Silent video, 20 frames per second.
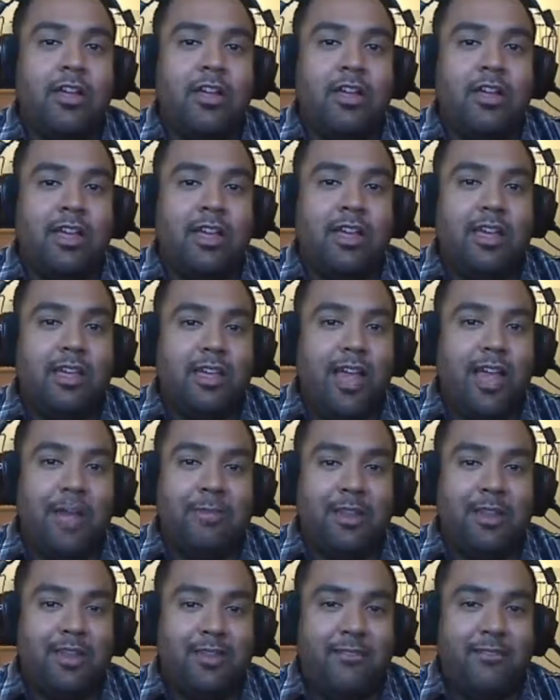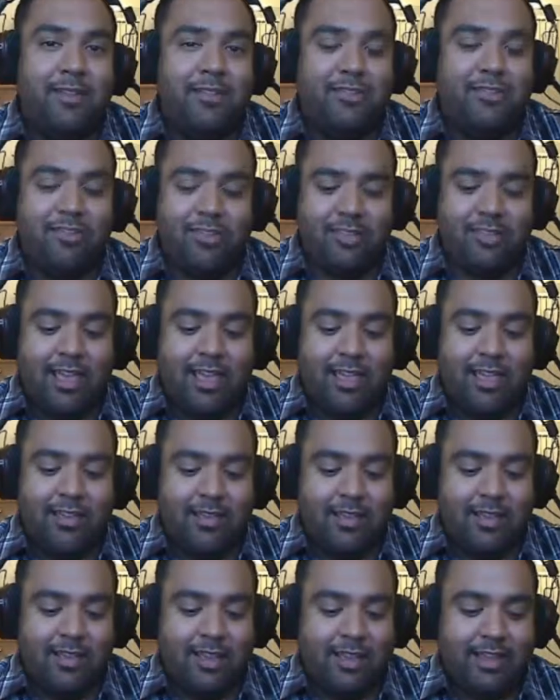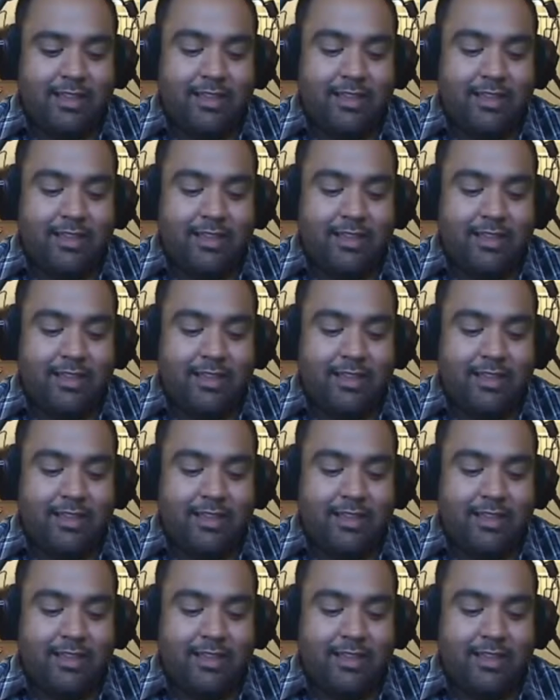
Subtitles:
I mean, if it's just like a